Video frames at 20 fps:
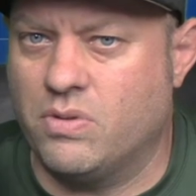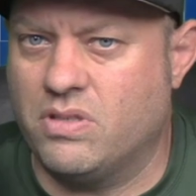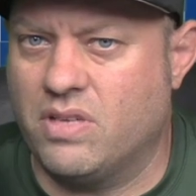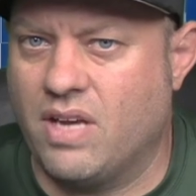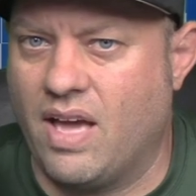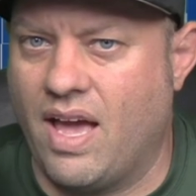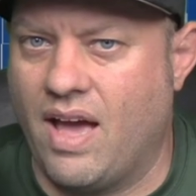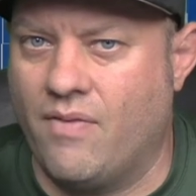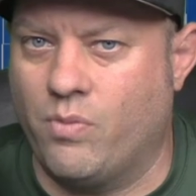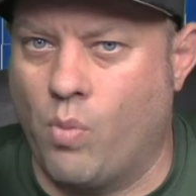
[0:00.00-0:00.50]
to
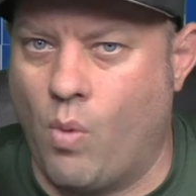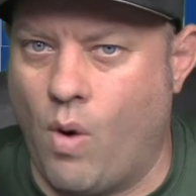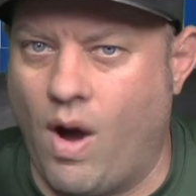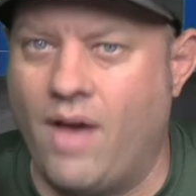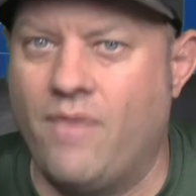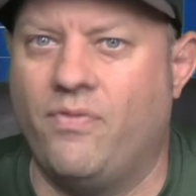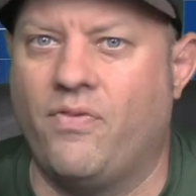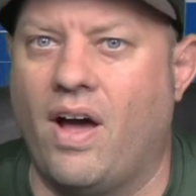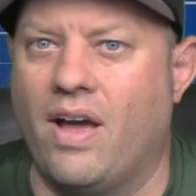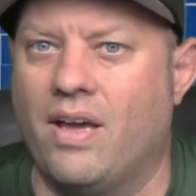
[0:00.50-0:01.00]
have
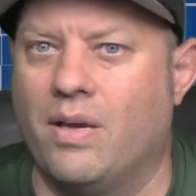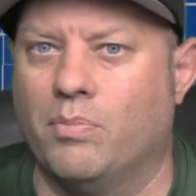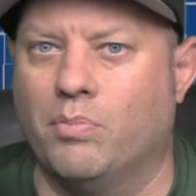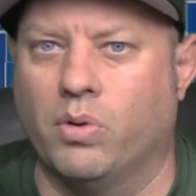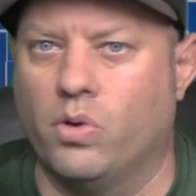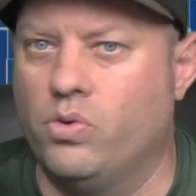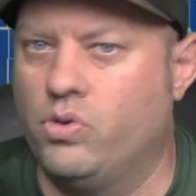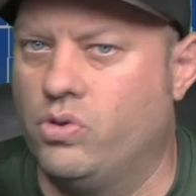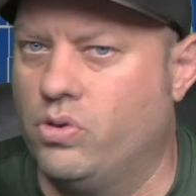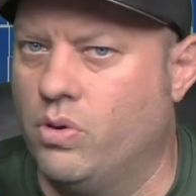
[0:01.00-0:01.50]
Wi-Fi and
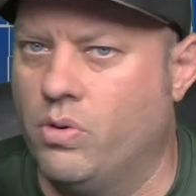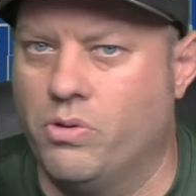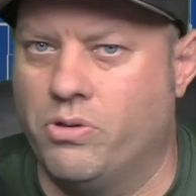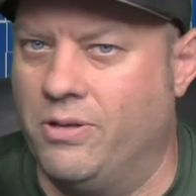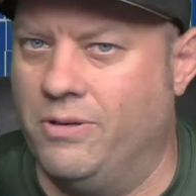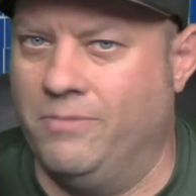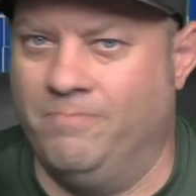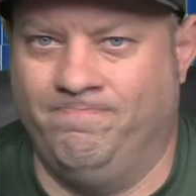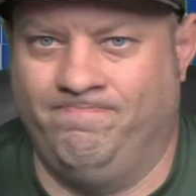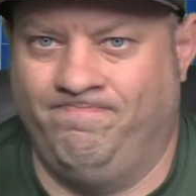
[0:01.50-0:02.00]
Bluetooth,
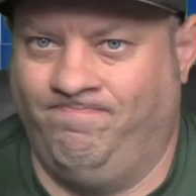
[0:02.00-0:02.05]
and